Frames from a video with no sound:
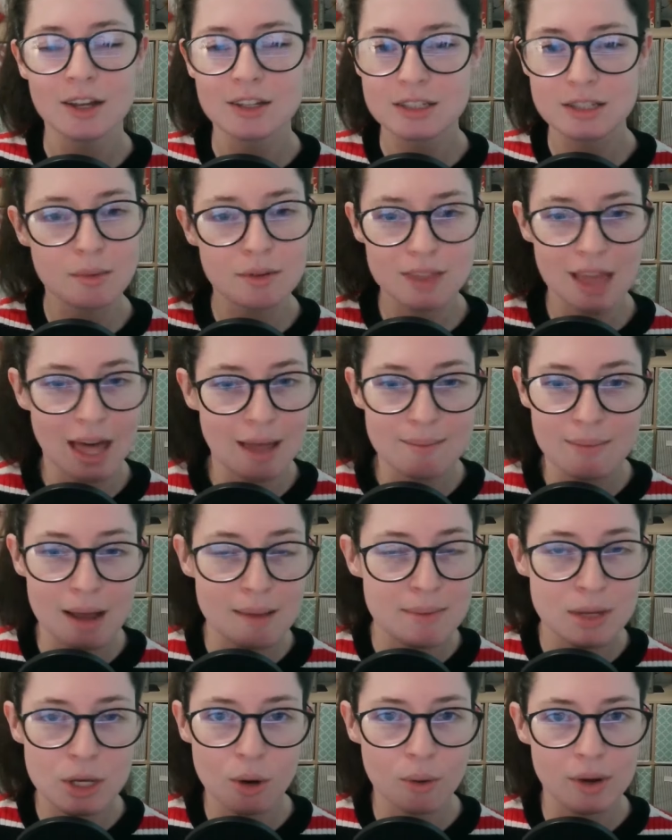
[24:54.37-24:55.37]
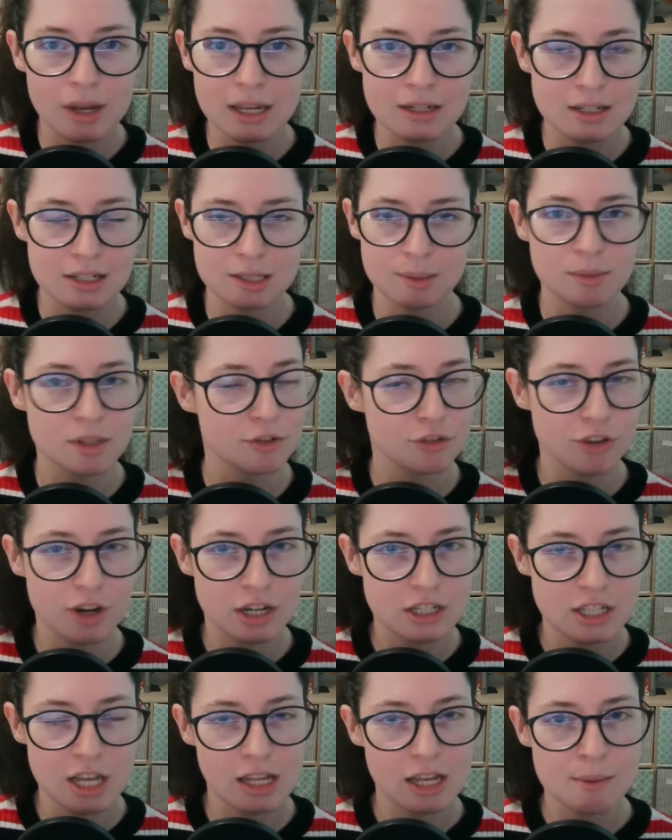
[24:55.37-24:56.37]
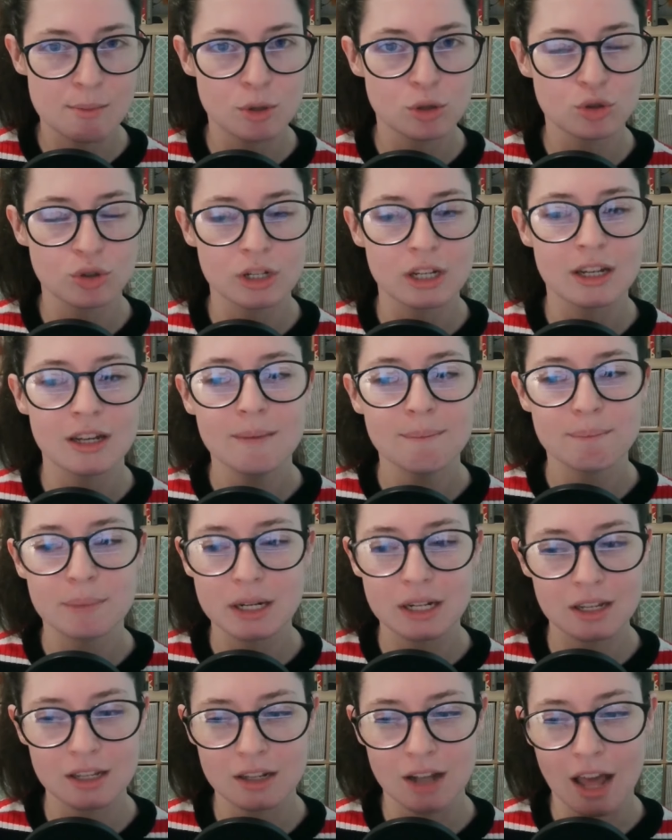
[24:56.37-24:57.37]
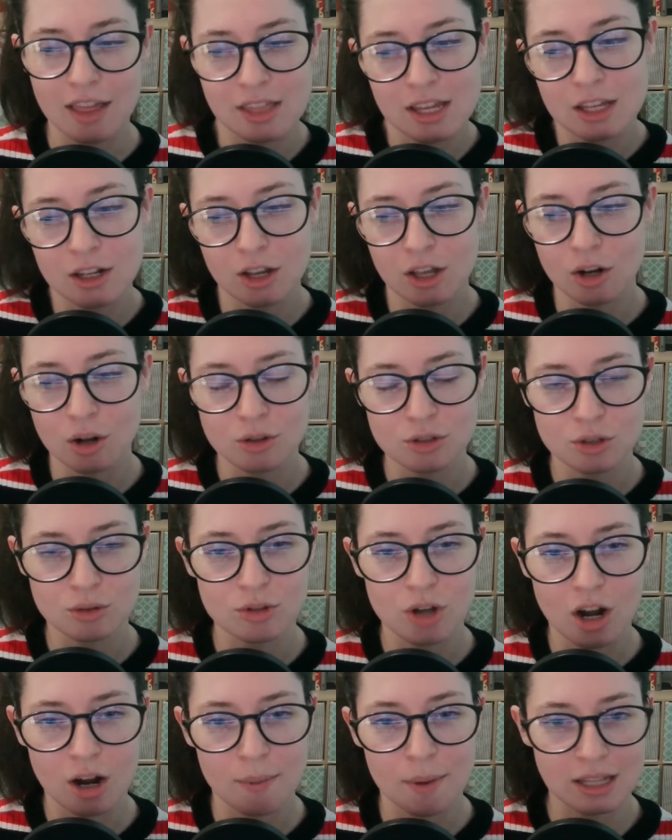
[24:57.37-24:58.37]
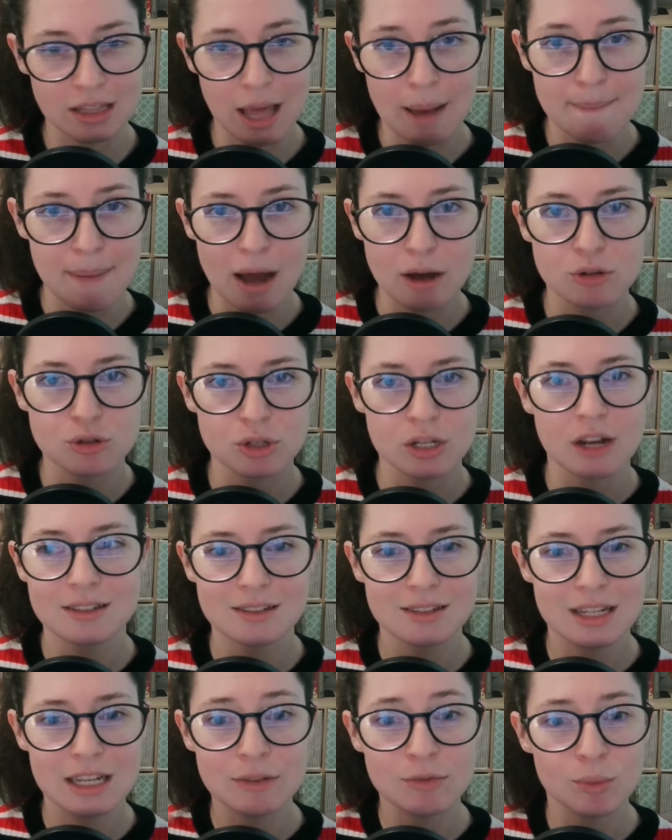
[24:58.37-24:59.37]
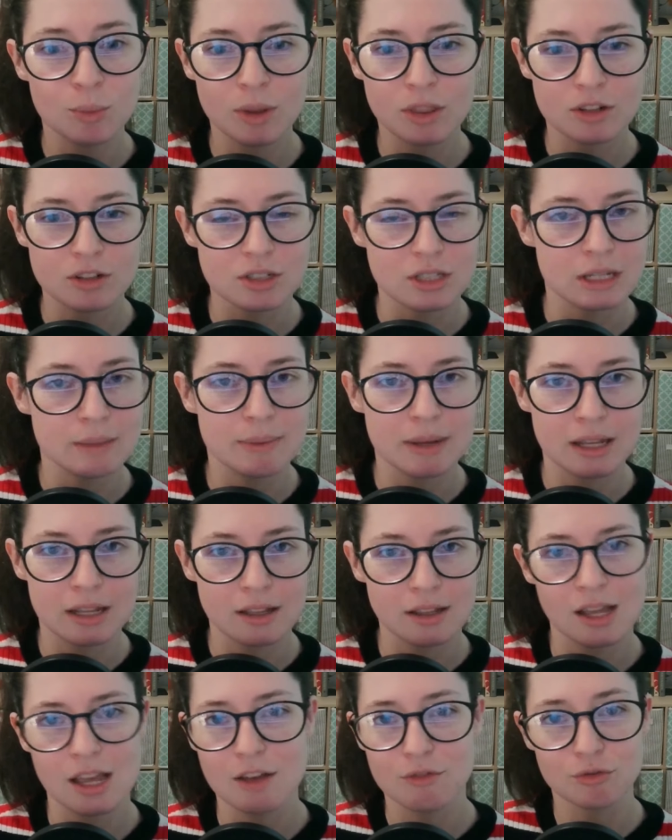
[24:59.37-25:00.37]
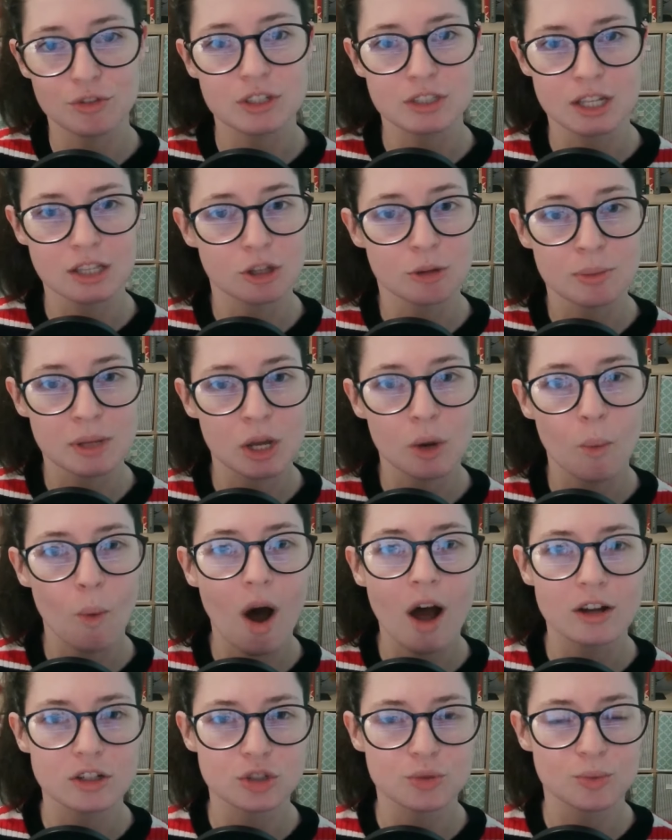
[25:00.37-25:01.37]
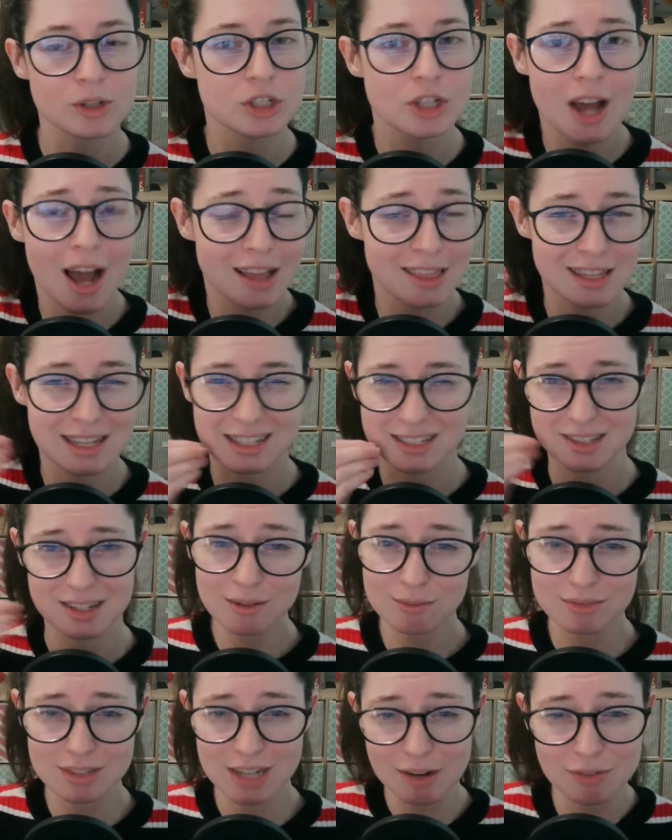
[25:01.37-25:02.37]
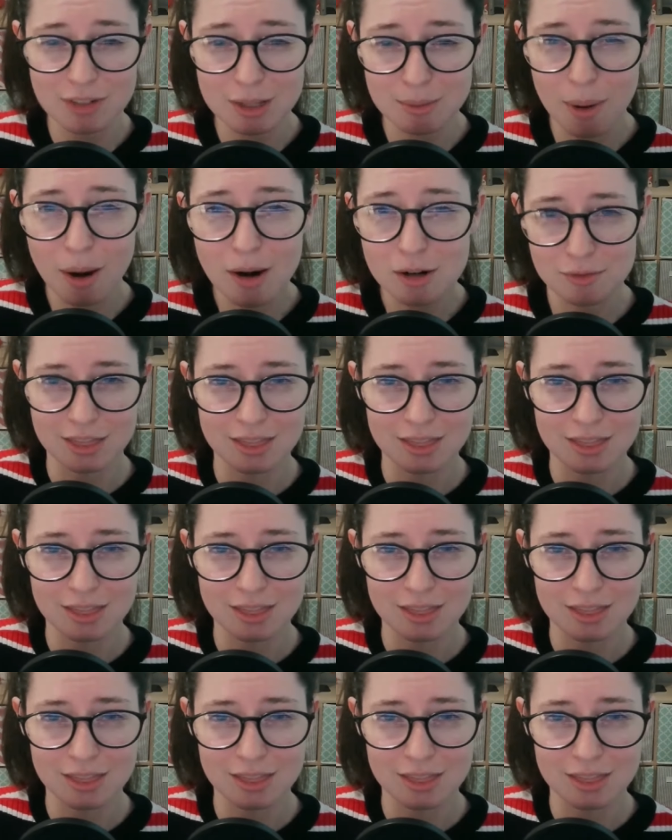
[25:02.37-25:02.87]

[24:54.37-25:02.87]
Some of that might be going into some of the fairy tale imagery, but it can, I think it can also talk about that boundary of even when they're sleeping, it feels like they're being watched, which I think is definitely part of it.